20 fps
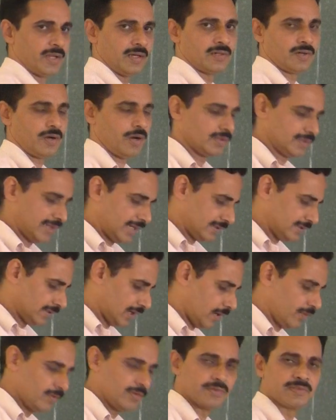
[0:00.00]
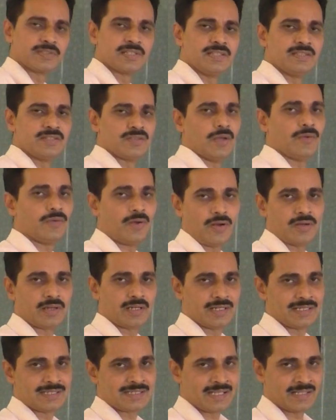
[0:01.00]
draw that now, since you have
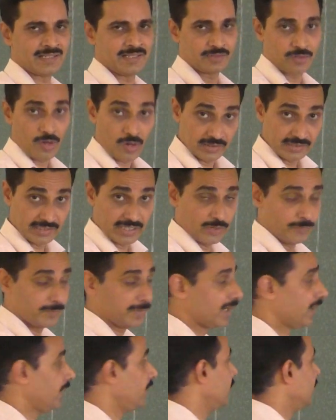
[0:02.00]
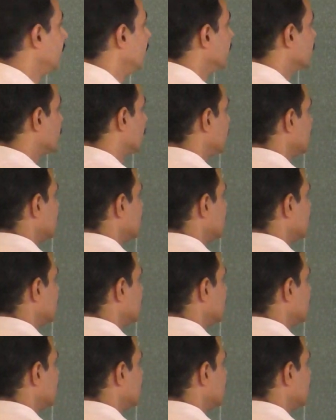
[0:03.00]
already studied concave mirror, so it